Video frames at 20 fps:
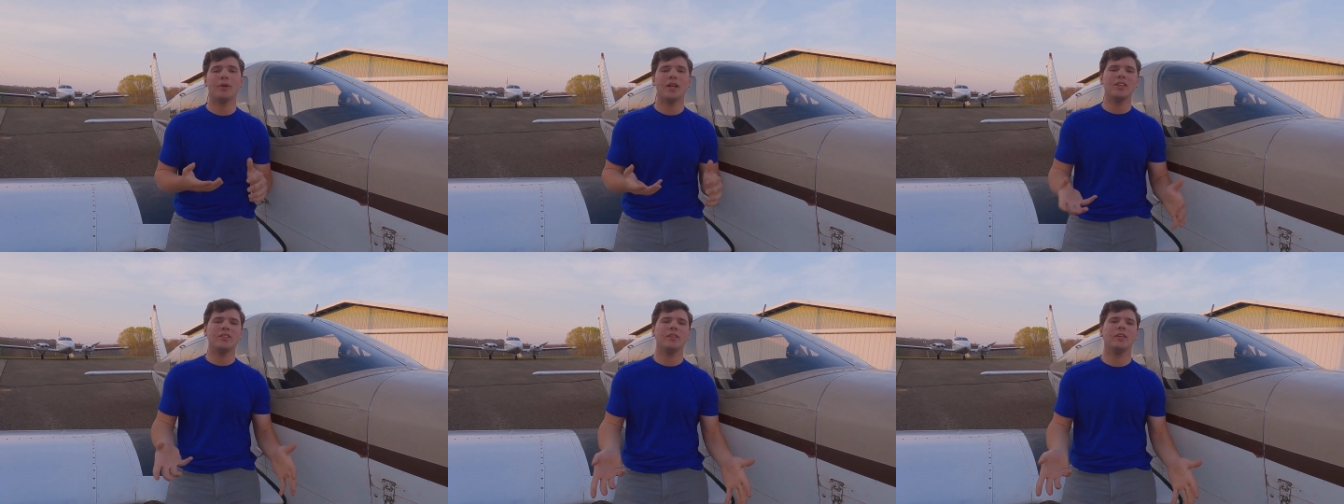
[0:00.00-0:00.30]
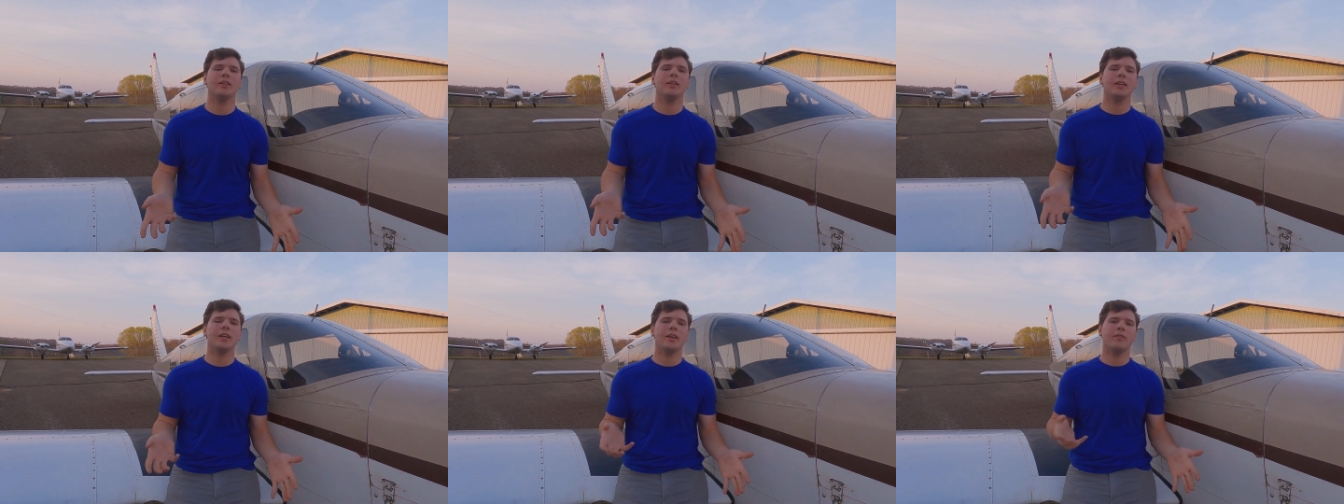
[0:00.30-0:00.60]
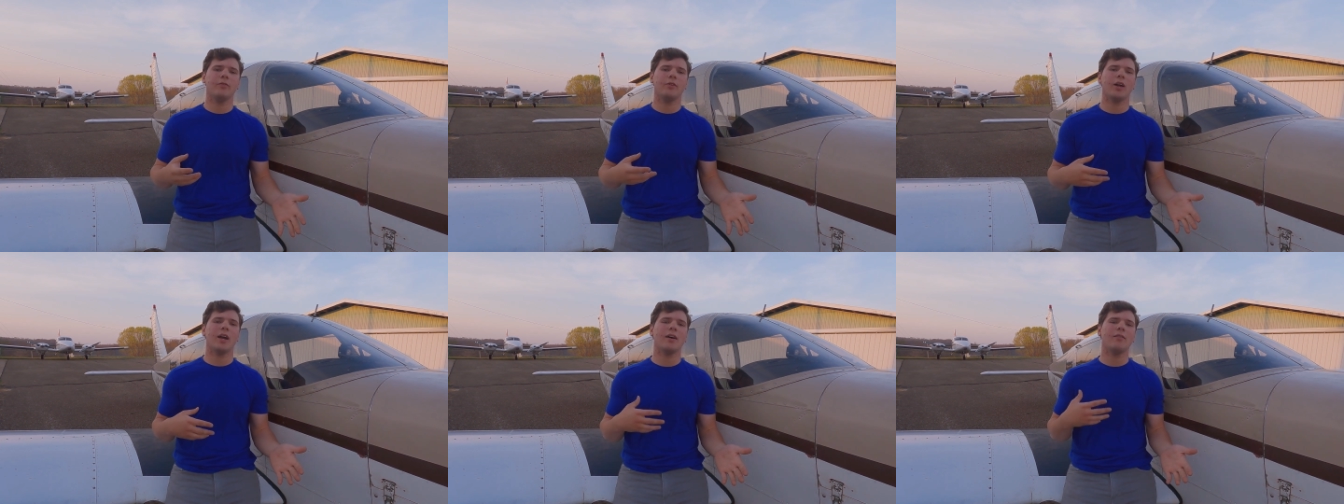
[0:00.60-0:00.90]
Basically,
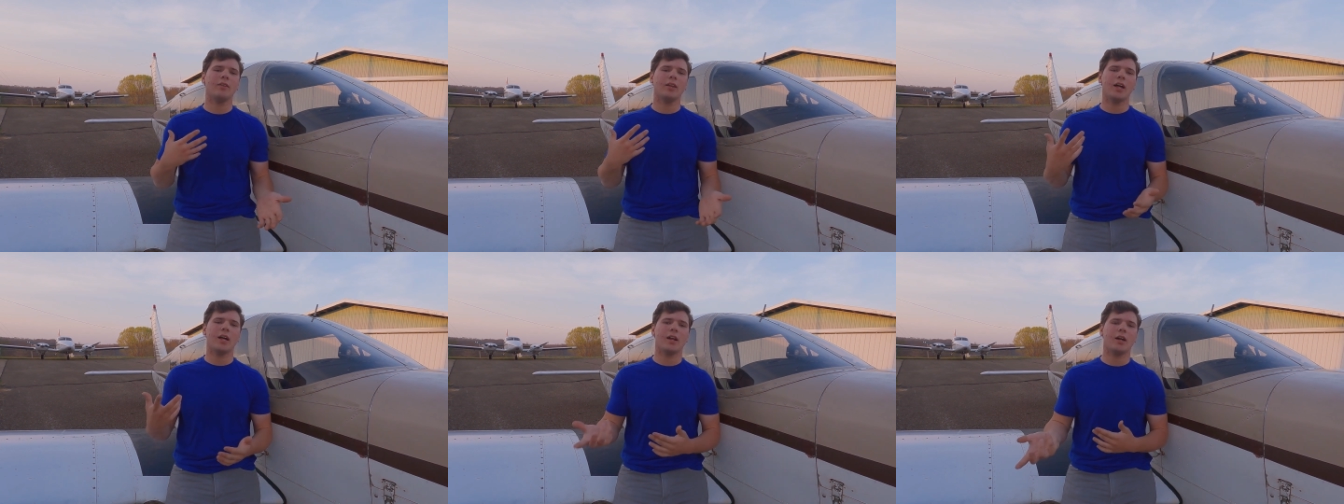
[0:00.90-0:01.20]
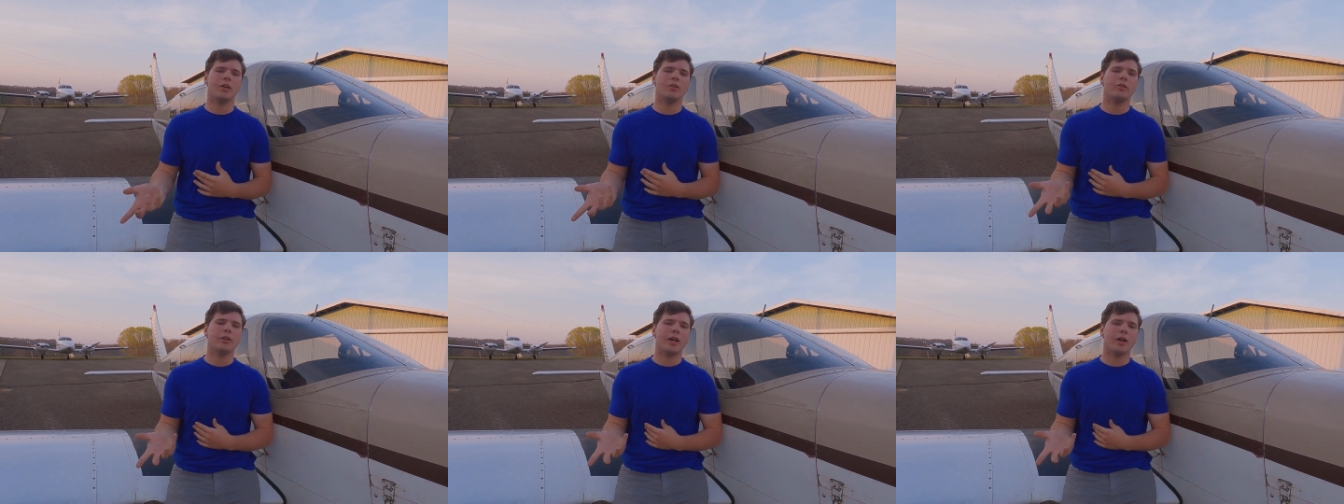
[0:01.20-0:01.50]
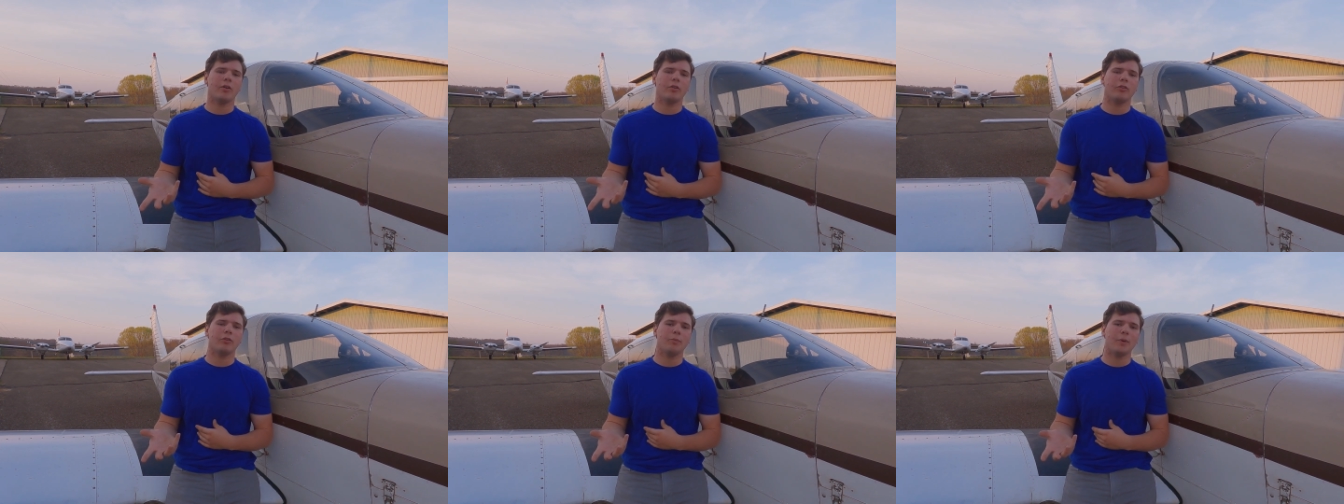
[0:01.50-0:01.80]
if you have a lot of
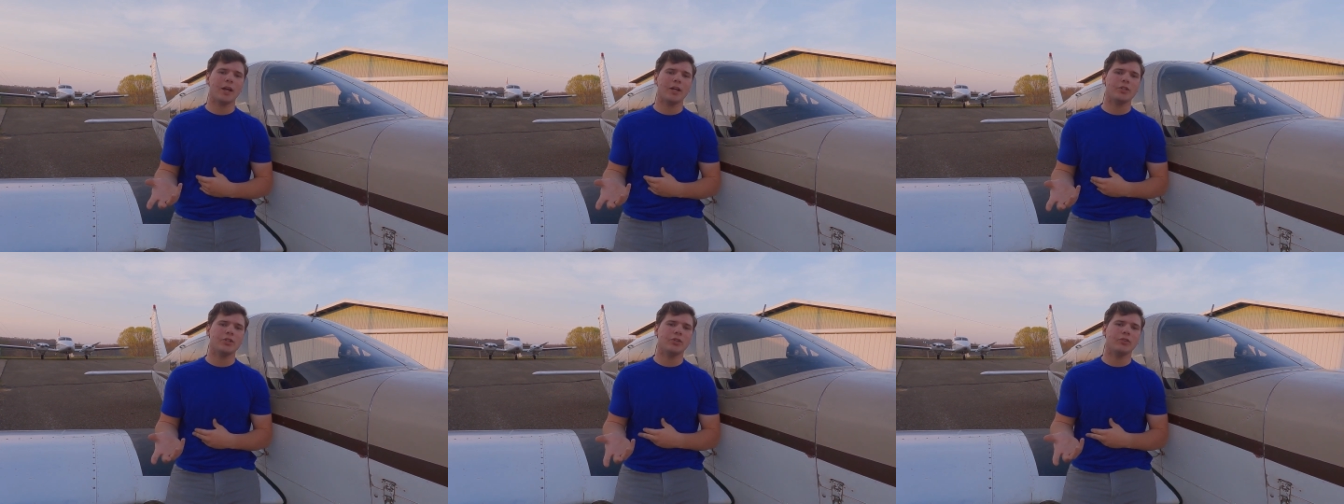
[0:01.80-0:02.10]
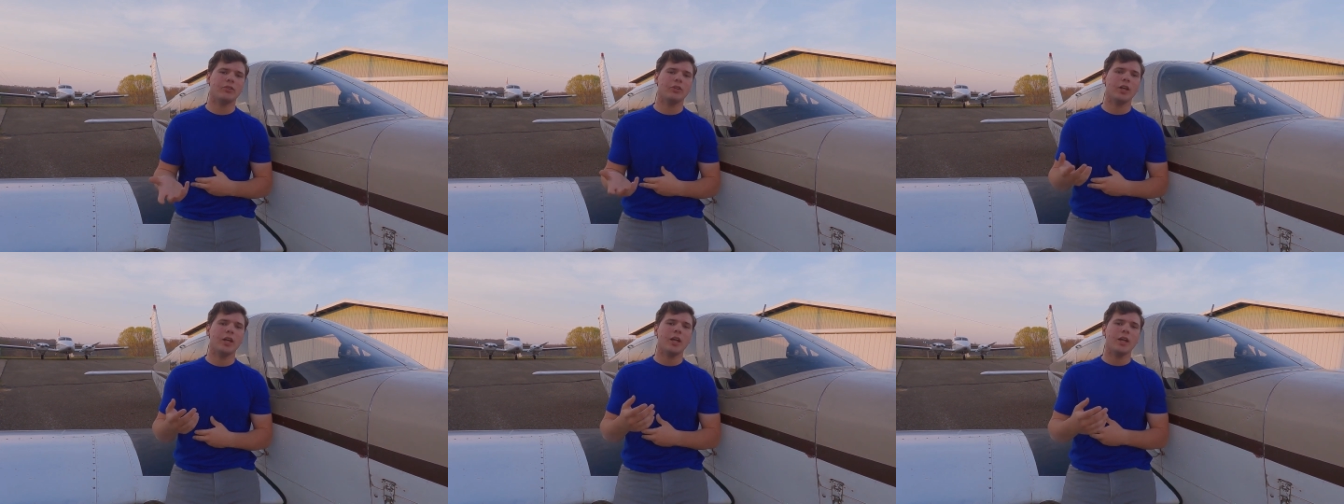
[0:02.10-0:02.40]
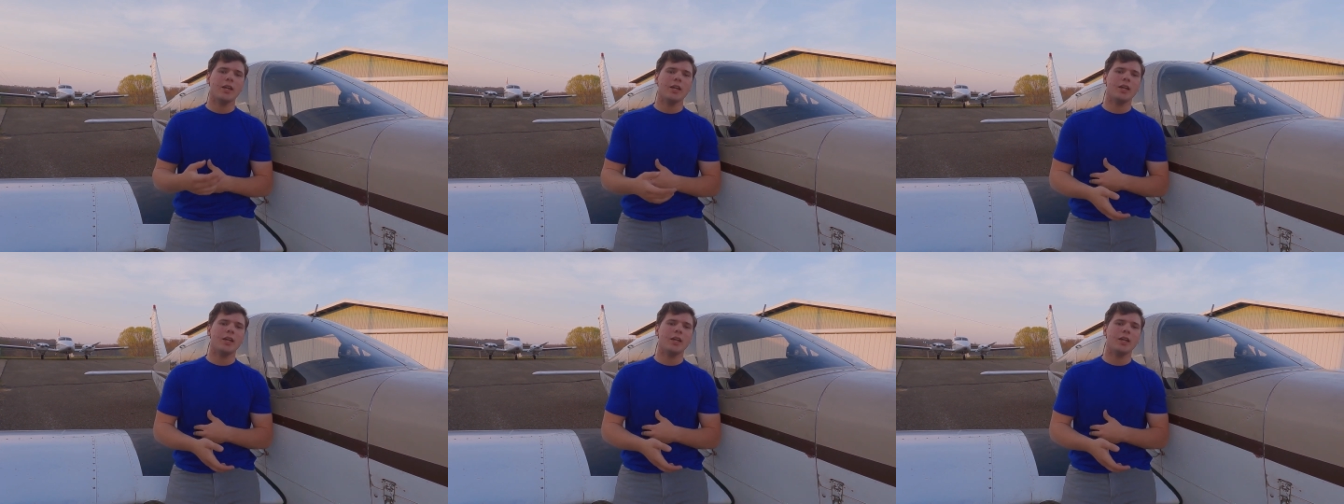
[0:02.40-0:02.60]
100-hour inspections,